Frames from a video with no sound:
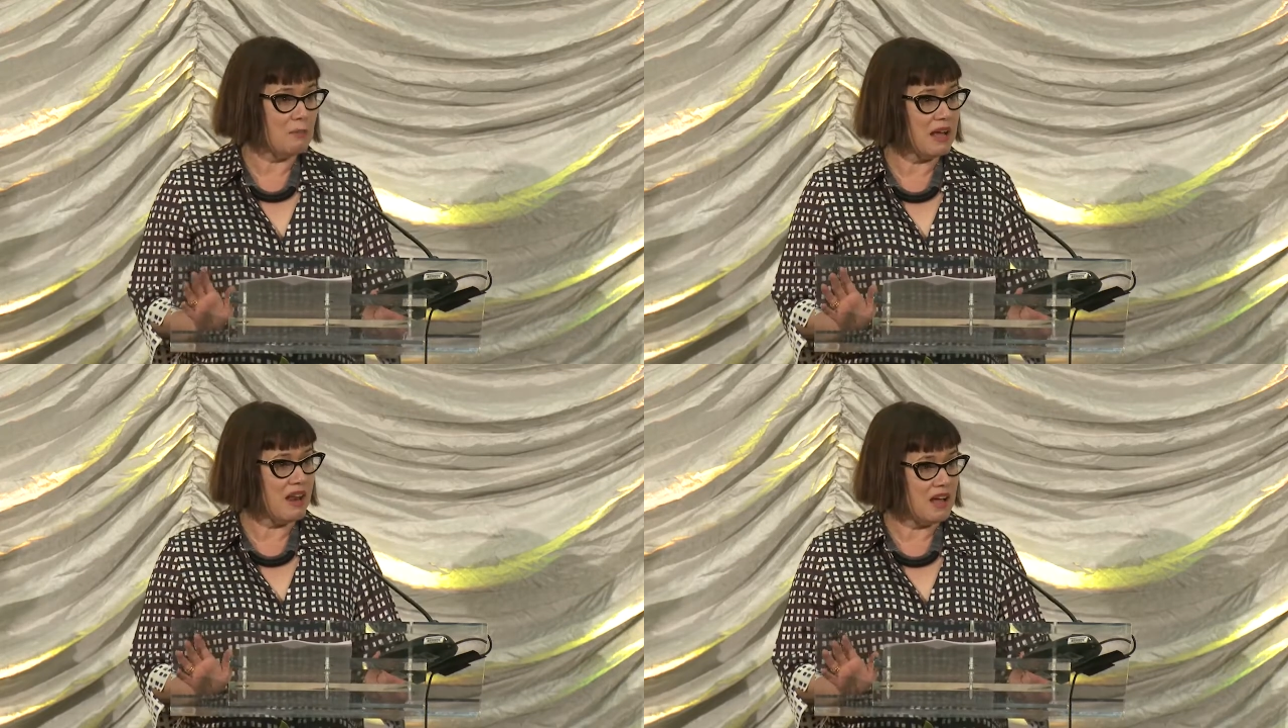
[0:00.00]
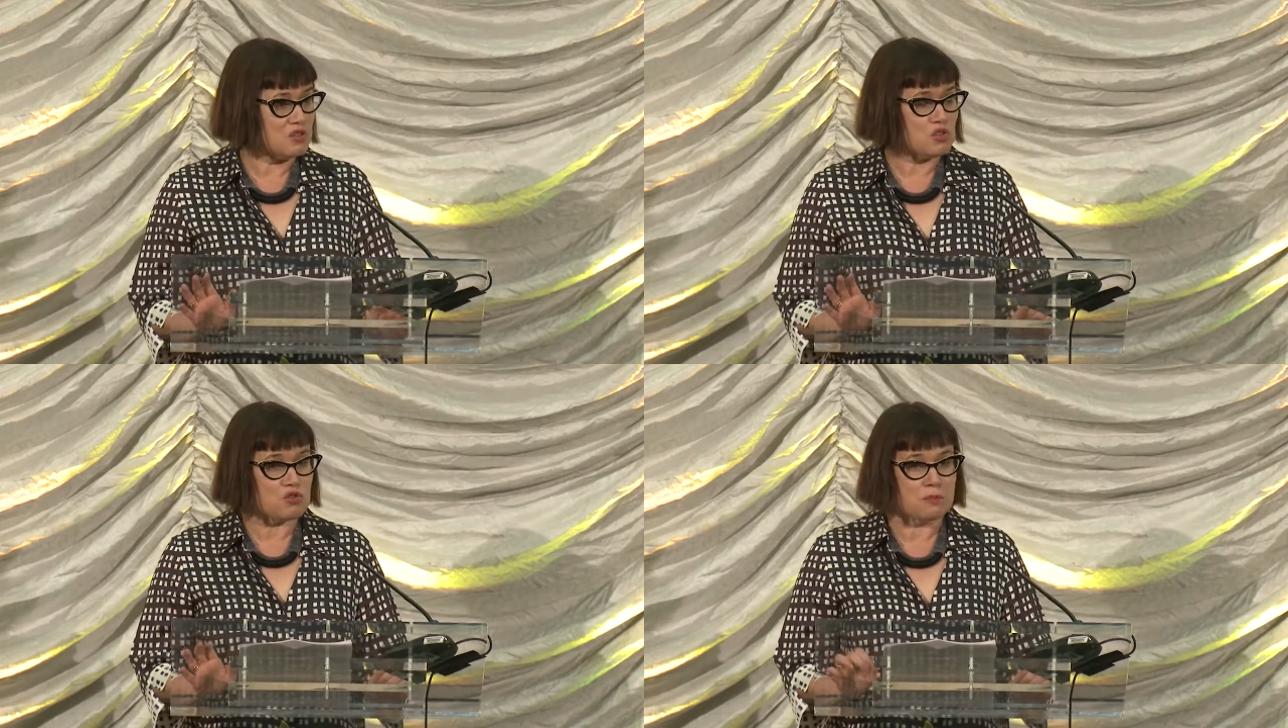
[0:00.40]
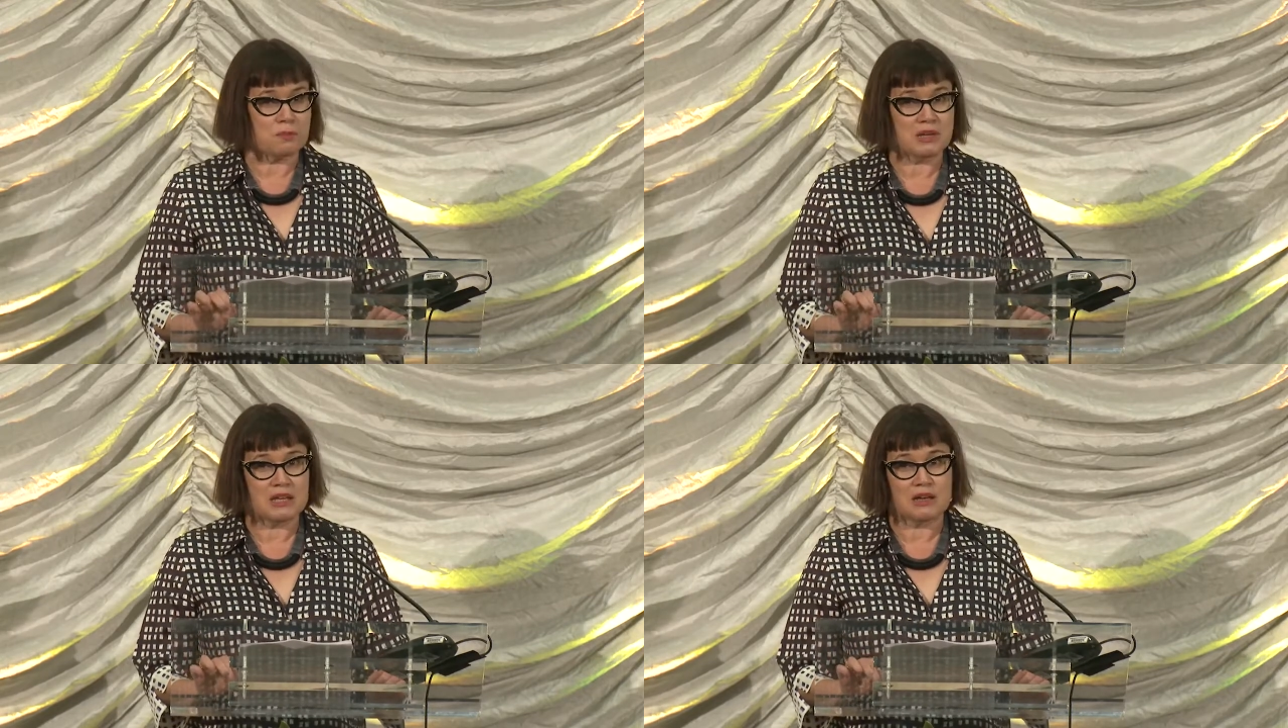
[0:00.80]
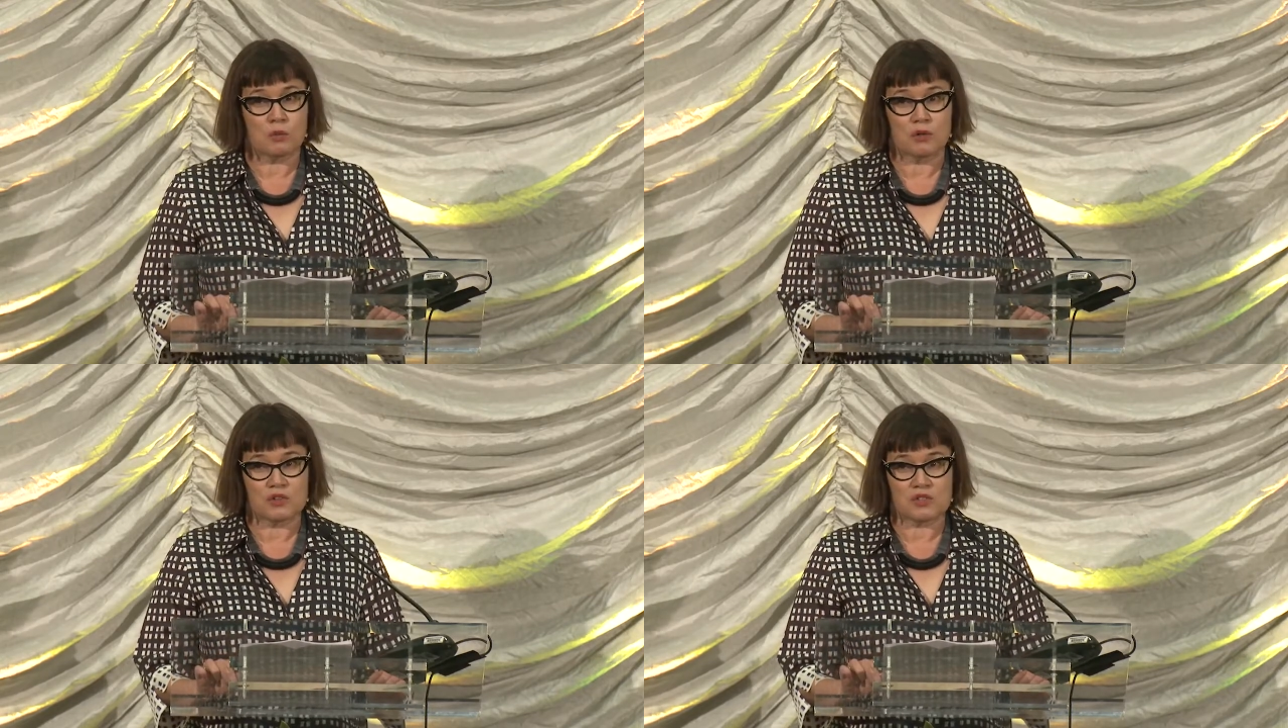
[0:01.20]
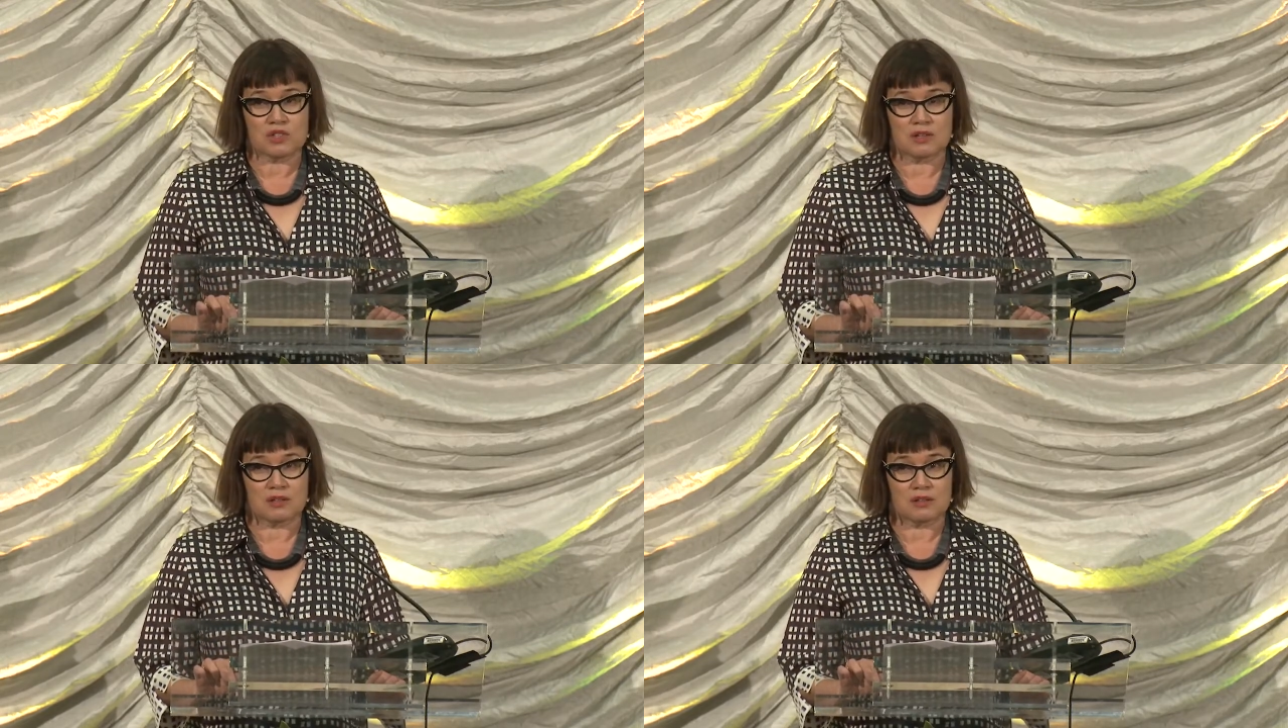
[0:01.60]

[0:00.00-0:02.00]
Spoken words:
My last trip here was